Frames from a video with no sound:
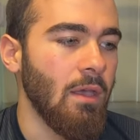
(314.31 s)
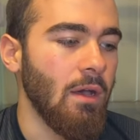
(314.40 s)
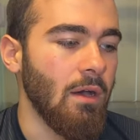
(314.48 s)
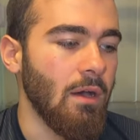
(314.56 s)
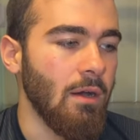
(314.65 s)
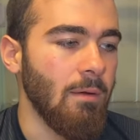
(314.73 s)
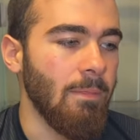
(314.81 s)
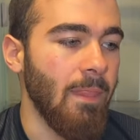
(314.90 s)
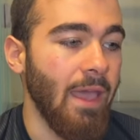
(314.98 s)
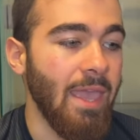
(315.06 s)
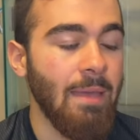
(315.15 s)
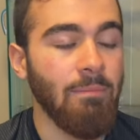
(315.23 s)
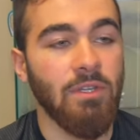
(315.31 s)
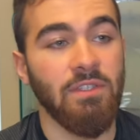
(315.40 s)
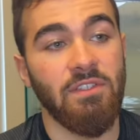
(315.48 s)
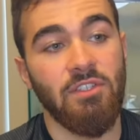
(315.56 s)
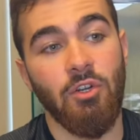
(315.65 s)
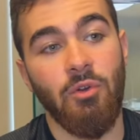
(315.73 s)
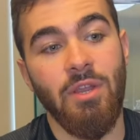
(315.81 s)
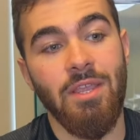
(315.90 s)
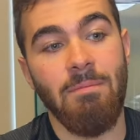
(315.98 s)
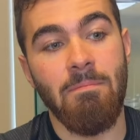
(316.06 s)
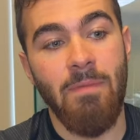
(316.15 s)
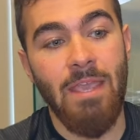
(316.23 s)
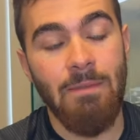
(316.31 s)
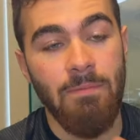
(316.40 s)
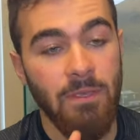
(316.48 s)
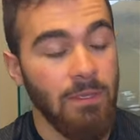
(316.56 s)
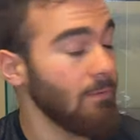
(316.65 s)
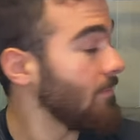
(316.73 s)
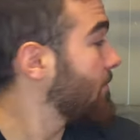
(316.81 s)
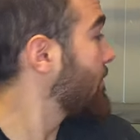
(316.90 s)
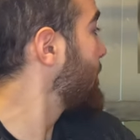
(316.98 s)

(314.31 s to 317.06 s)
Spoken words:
I am considering maybe.